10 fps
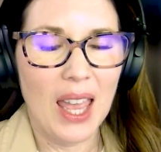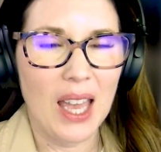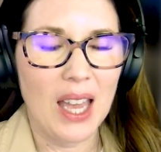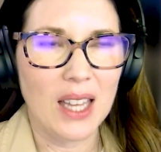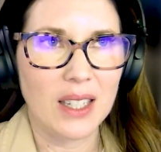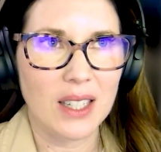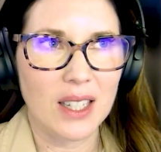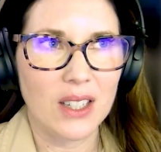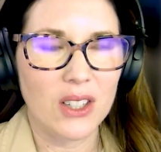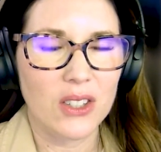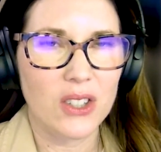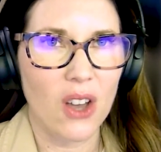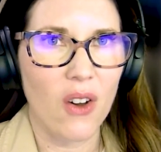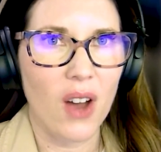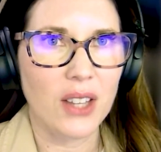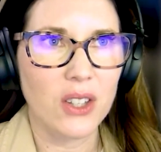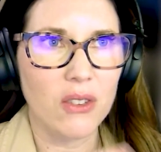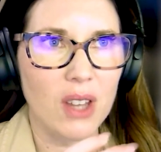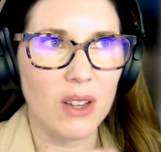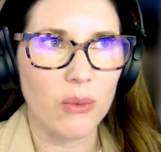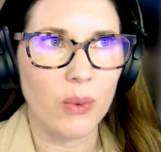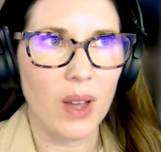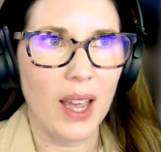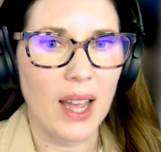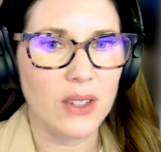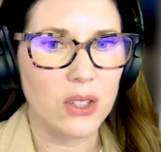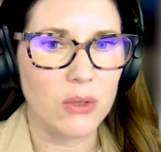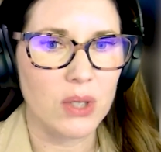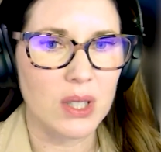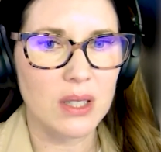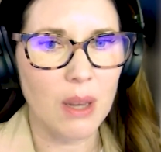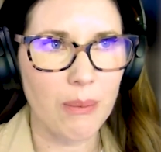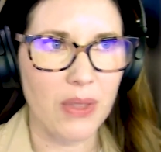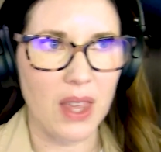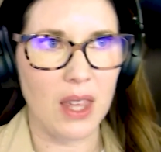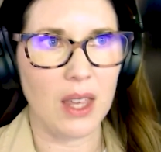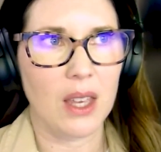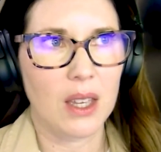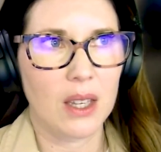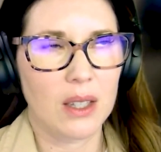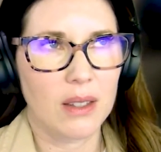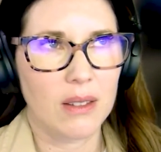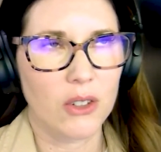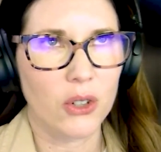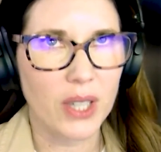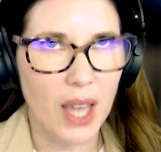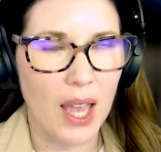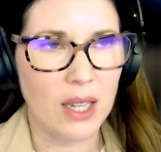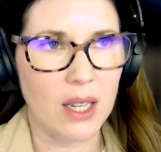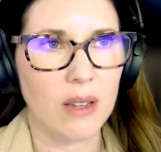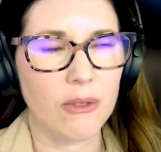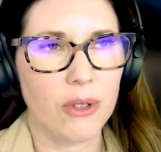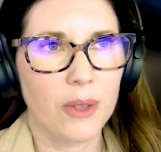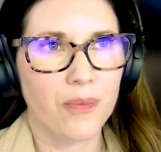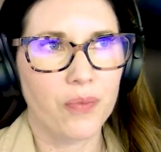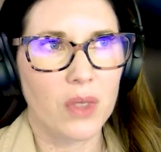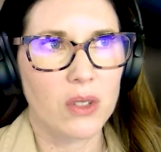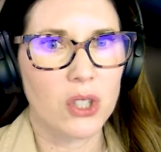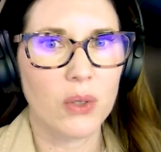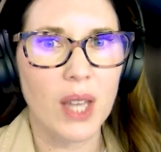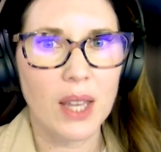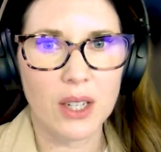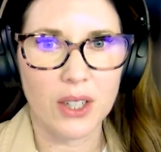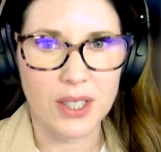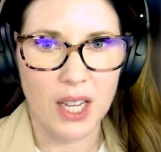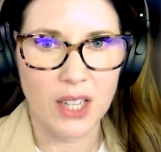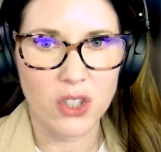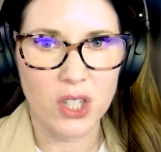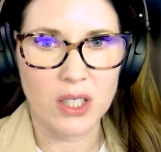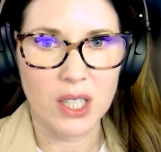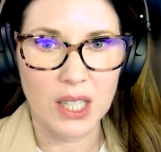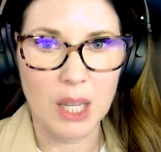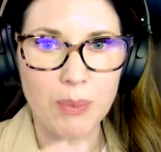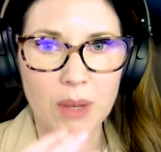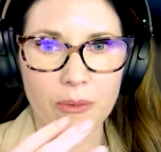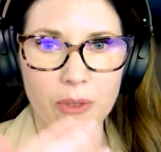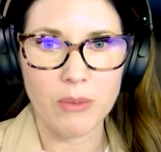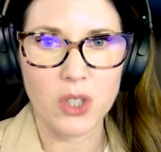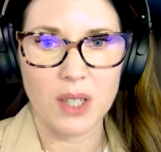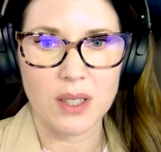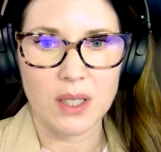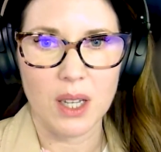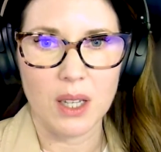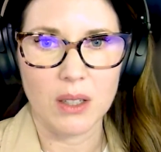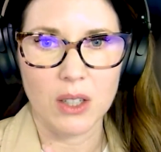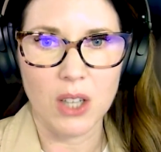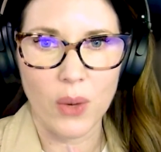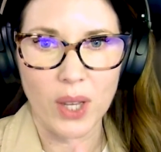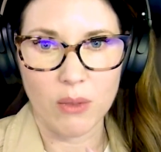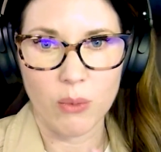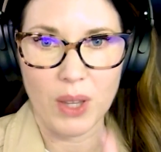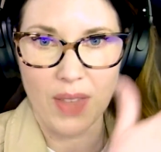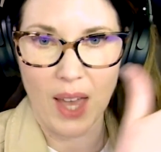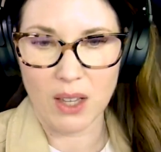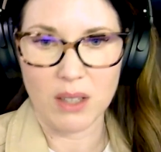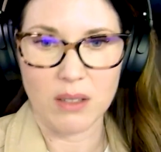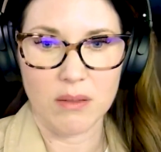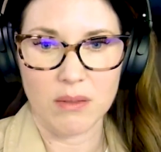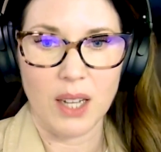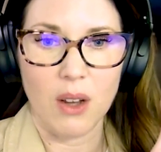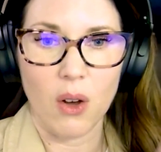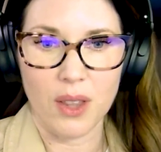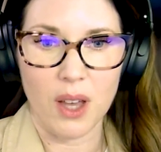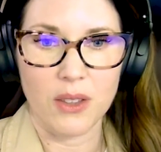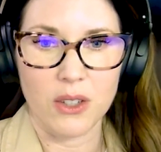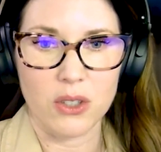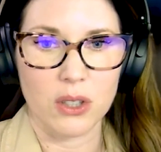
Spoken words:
And so I knew that I had to do something creative to get their attention, to keep them from just going with the other